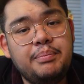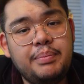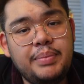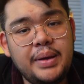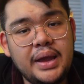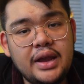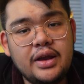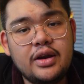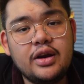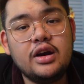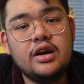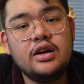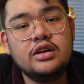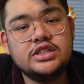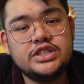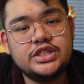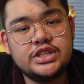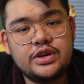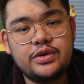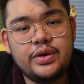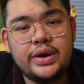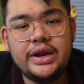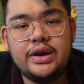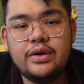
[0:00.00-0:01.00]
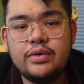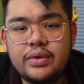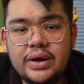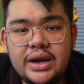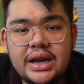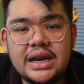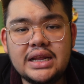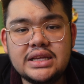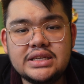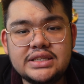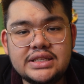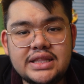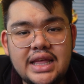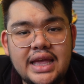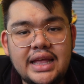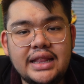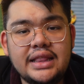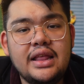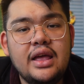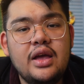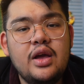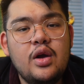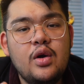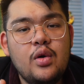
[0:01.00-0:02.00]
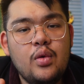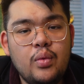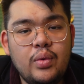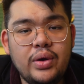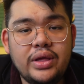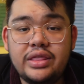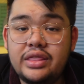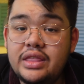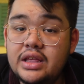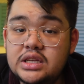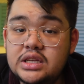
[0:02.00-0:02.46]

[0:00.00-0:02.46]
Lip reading: bigger screen real estate with